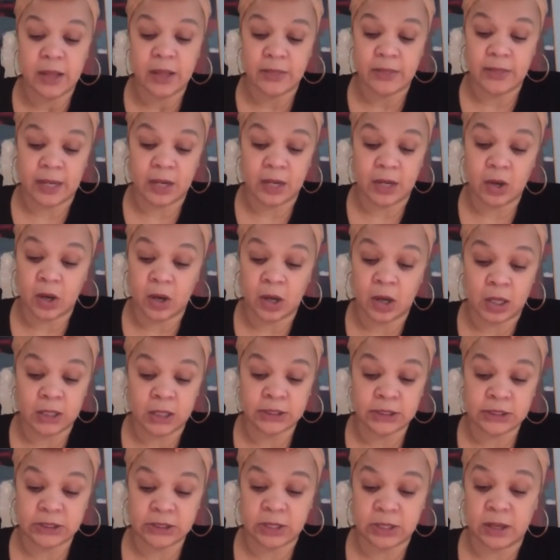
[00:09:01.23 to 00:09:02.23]
that
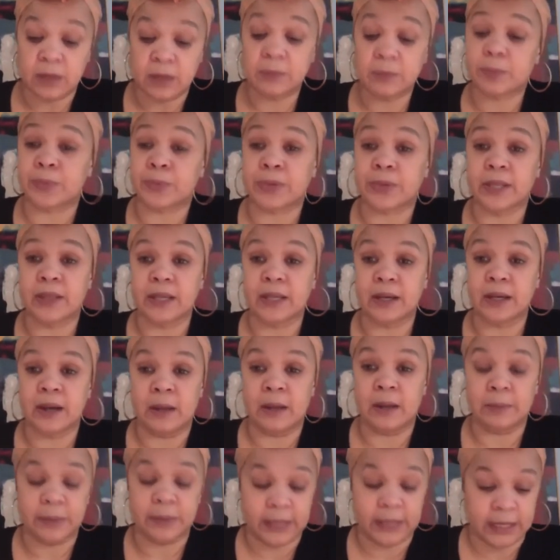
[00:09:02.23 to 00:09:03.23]
cause breathing
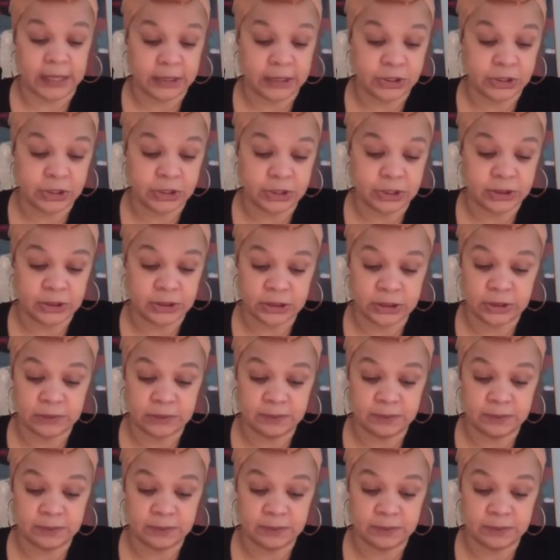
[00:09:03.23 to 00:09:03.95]
complications.